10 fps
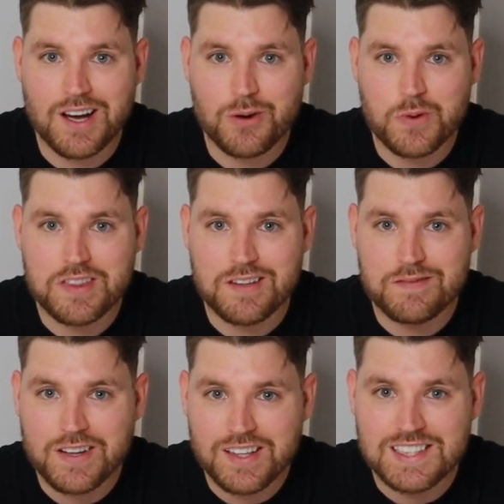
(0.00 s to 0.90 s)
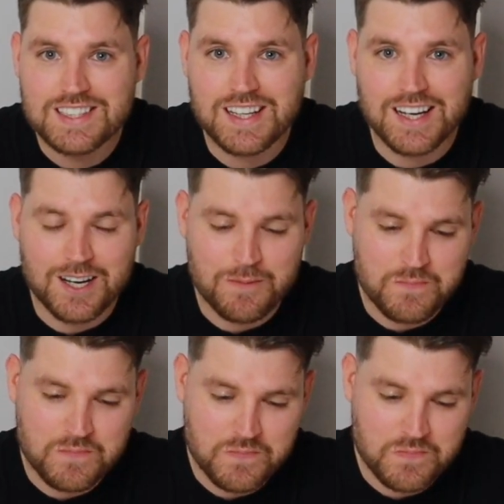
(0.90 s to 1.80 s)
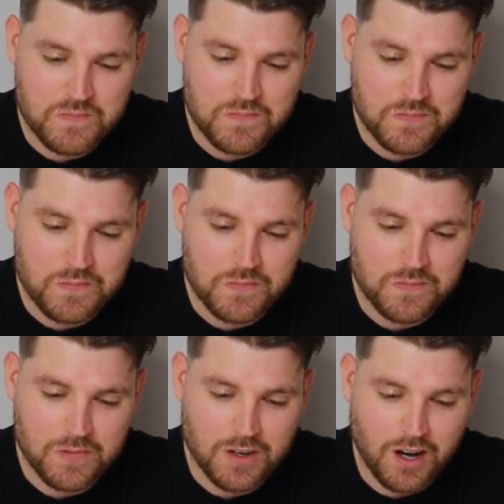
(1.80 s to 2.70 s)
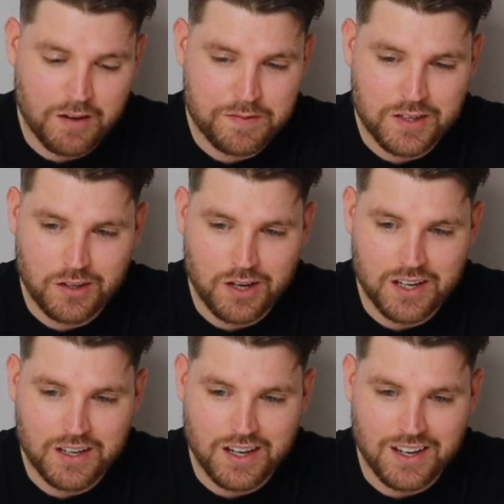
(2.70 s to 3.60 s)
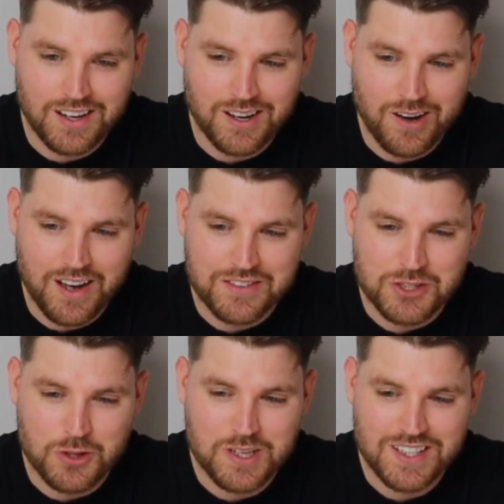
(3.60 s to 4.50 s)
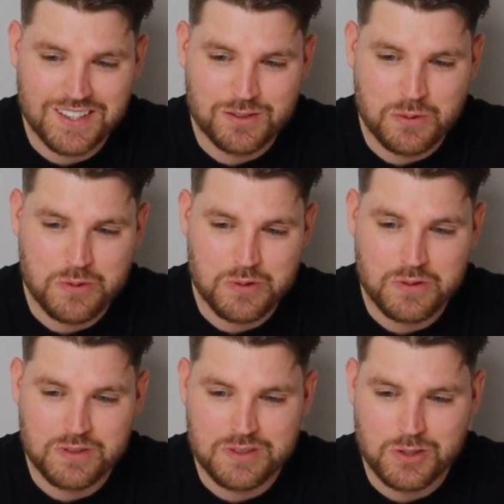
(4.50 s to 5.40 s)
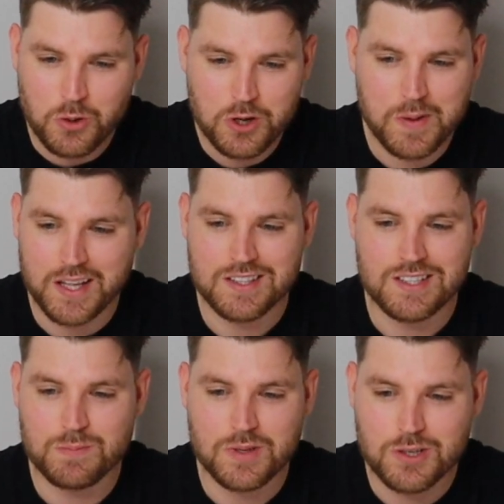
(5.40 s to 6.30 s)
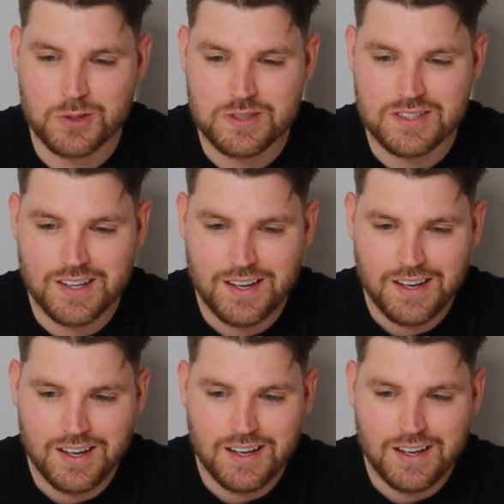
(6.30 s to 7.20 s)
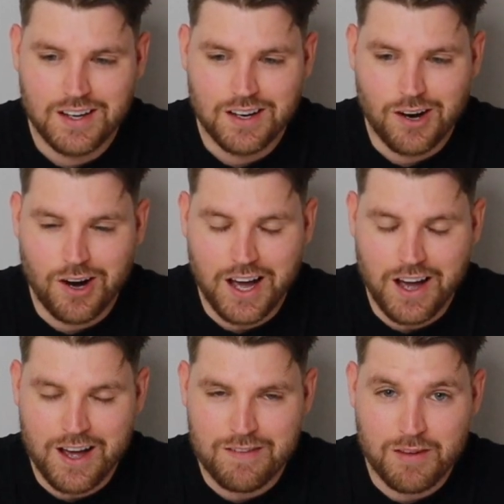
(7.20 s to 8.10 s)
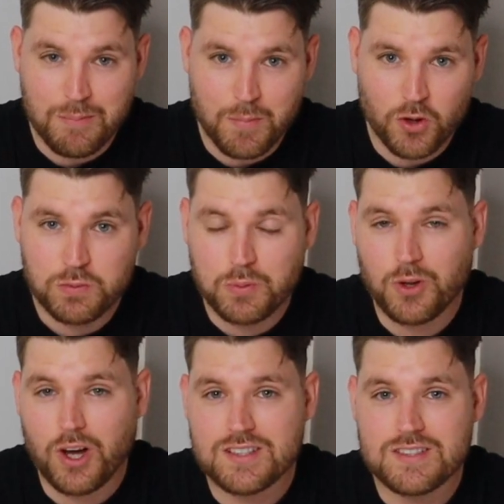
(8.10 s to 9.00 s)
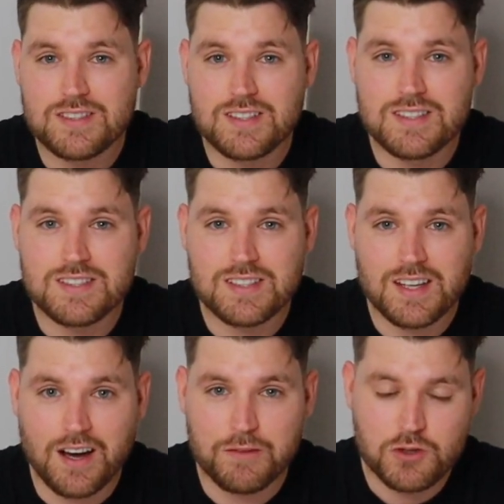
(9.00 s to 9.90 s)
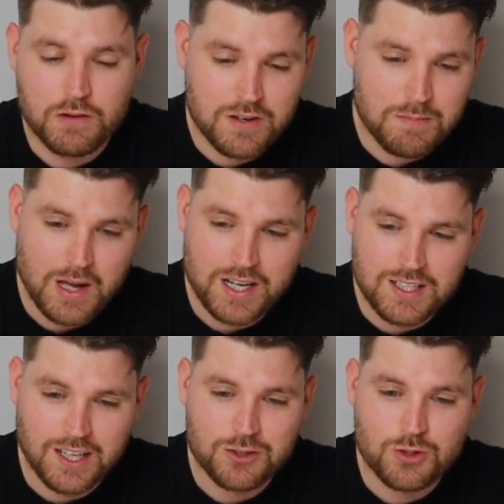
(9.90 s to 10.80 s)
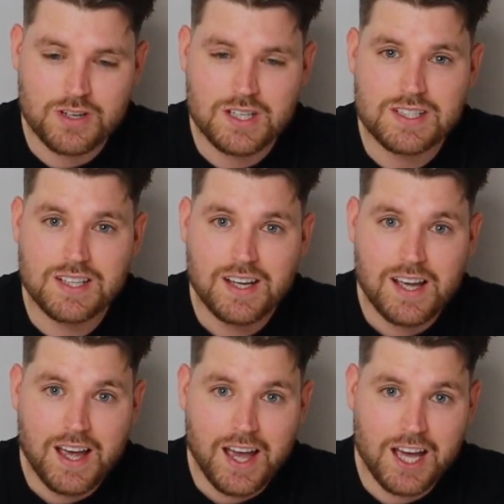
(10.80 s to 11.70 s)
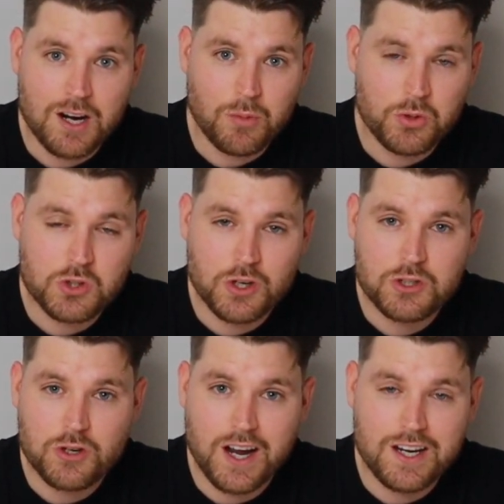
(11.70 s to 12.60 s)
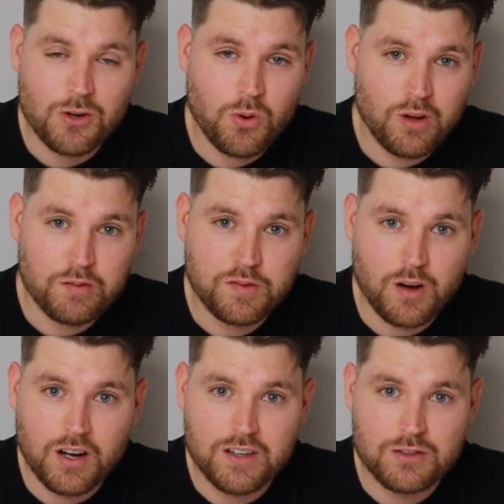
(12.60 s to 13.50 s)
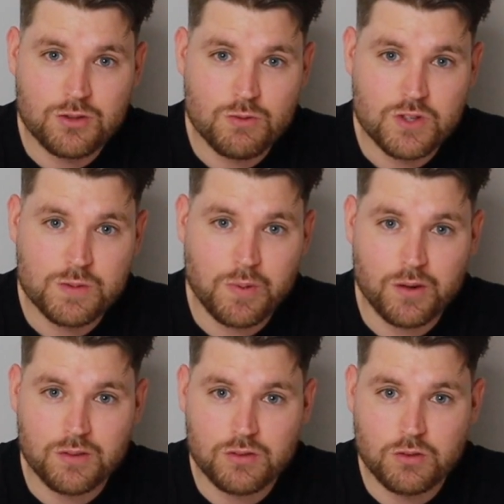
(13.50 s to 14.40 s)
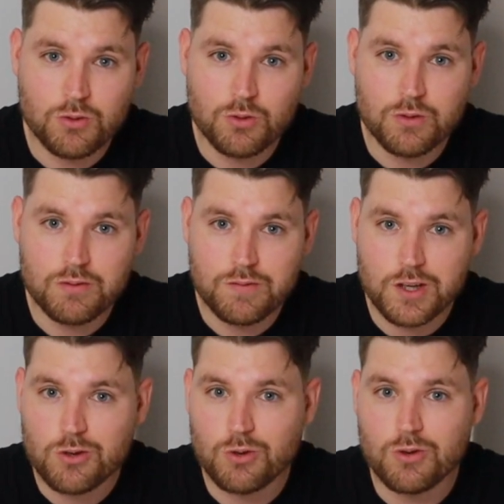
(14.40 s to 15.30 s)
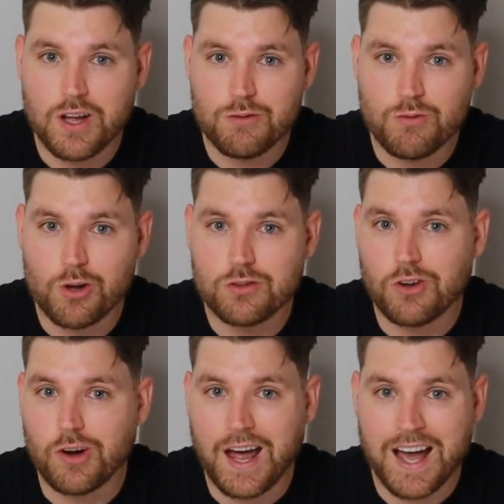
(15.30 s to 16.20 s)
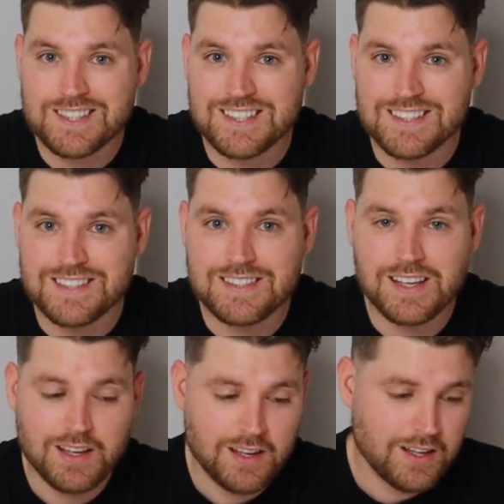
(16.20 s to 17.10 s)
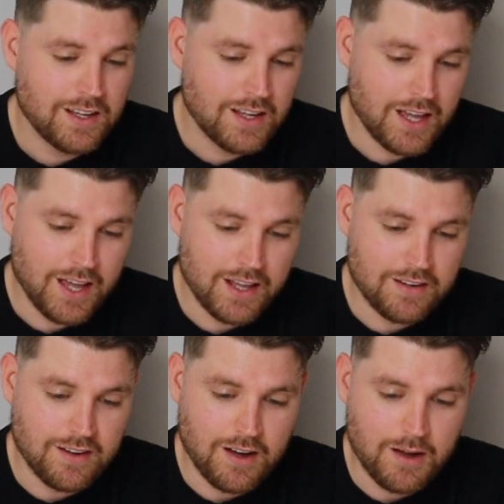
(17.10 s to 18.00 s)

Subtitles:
within Finland. I feel like I have a duty to talk about this because I have multiple licenses, I've driven in many countries, and I'm also trained and qualified to respond to vehicle and roadside accidents. And